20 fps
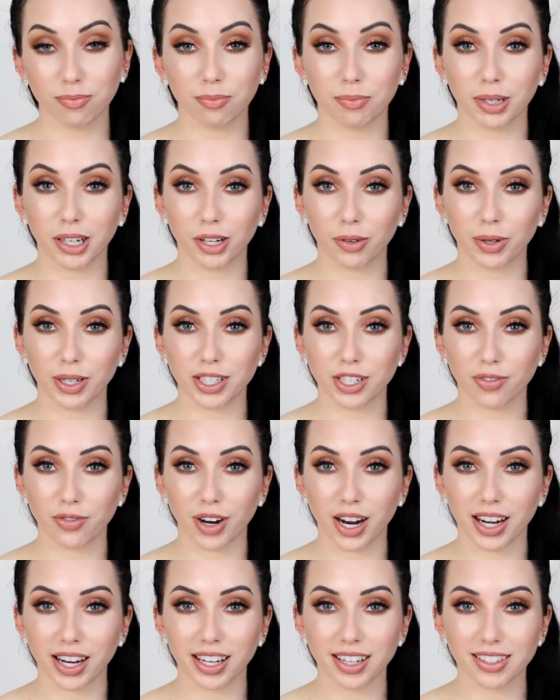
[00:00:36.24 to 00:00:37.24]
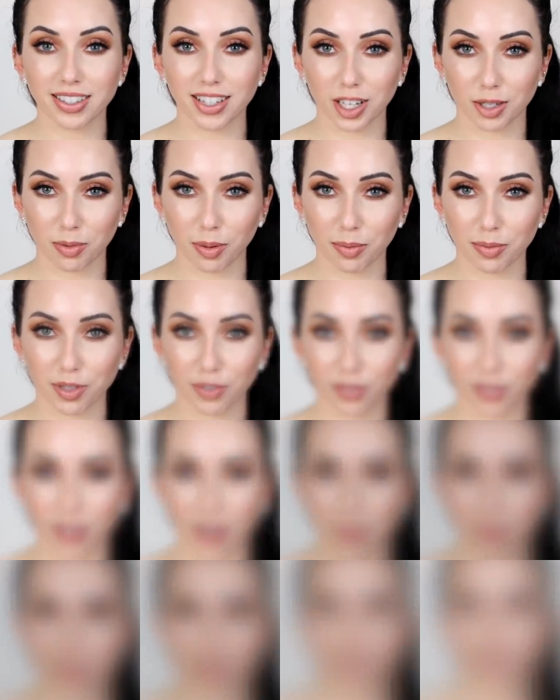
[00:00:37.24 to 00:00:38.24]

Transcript: Monday, Wednesday, Friday, six p m Pacific time.